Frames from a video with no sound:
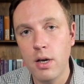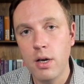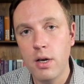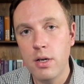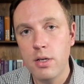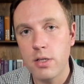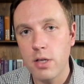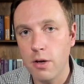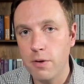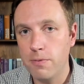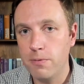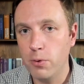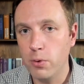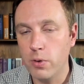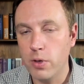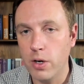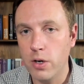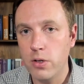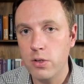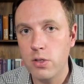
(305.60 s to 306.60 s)
So for
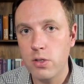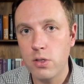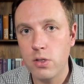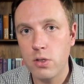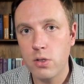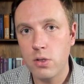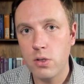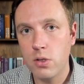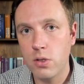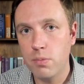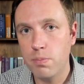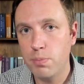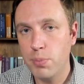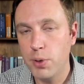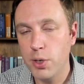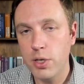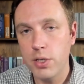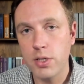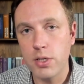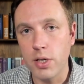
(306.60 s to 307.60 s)
those
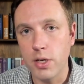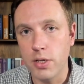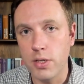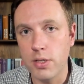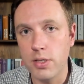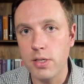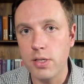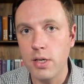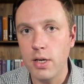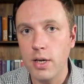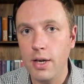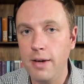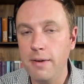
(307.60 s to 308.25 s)
persons,